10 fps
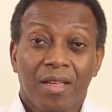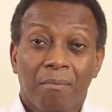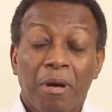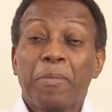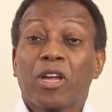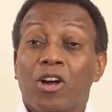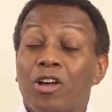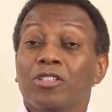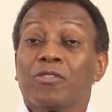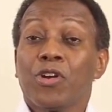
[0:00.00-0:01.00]
But
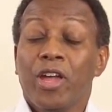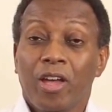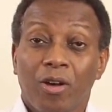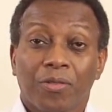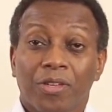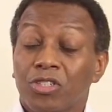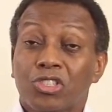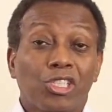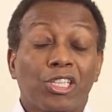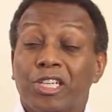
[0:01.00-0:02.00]
because of her health,
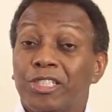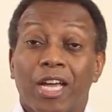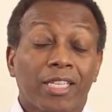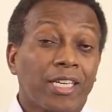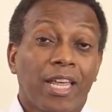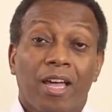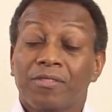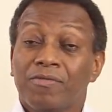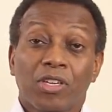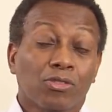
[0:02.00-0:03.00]
she could not get out
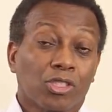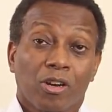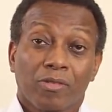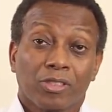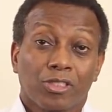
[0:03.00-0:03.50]
in field service.